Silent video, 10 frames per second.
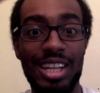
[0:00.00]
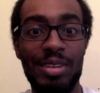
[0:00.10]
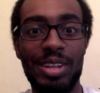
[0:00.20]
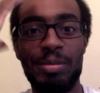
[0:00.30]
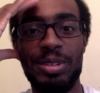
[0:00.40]

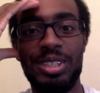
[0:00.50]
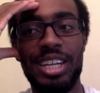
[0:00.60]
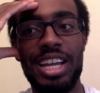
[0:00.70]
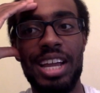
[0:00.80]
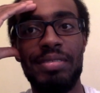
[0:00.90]

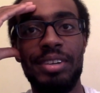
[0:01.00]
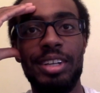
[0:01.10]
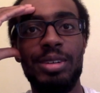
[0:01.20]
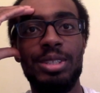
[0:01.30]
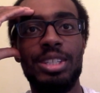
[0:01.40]

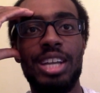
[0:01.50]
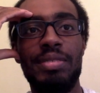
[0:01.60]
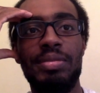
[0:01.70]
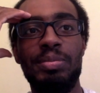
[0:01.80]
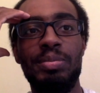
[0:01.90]
videos that
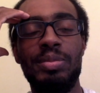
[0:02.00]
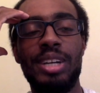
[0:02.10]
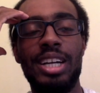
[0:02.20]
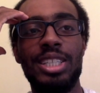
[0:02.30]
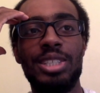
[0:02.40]
I've
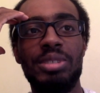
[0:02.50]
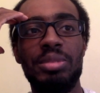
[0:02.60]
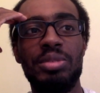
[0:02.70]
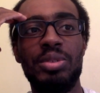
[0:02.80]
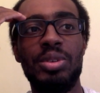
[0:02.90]
got
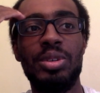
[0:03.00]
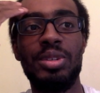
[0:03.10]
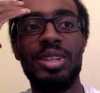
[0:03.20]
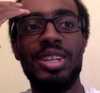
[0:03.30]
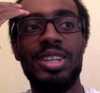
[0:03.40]
scripts for
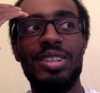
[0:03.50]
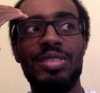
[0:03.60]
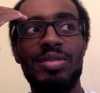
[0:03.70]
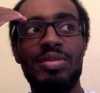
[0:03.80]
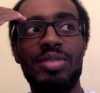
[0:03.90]

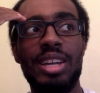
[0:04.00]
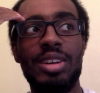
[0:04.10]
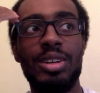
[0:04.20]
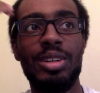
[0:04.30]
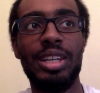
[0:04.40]
that
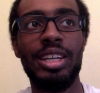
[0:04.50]
are